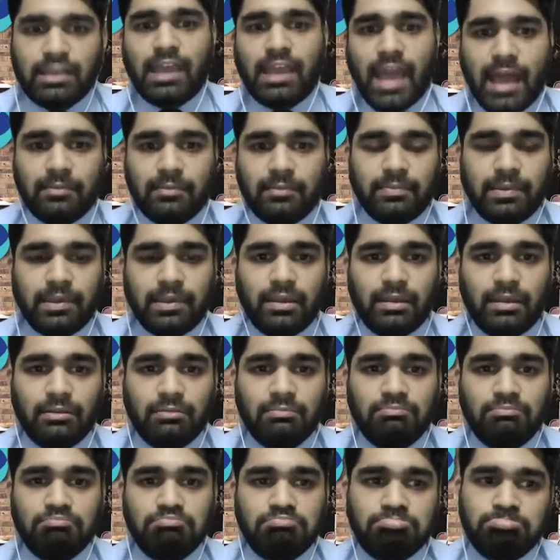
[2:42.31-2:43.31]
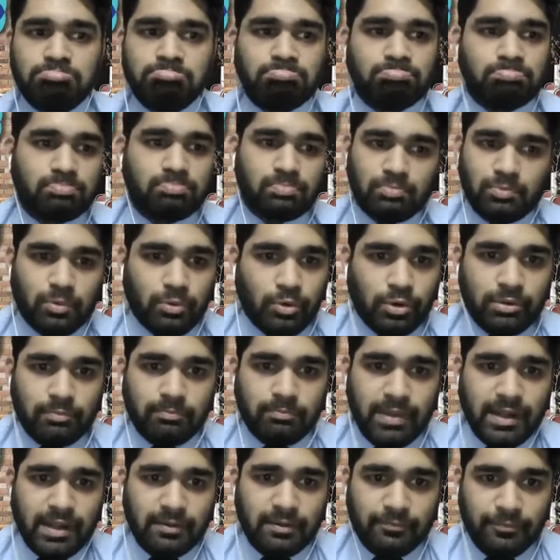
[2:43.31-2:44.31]
can be a good
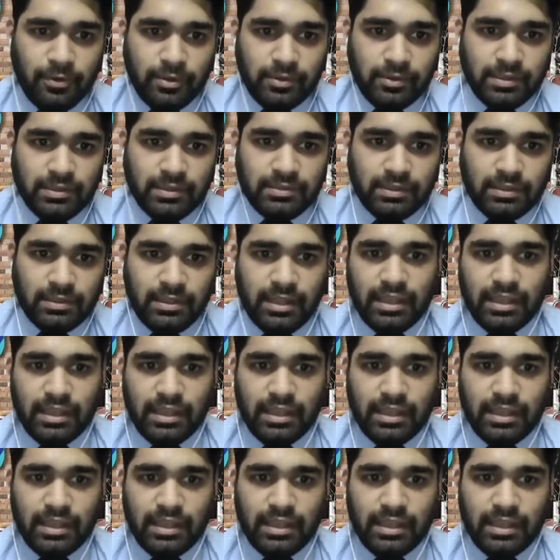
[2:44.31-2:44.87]
bet for this.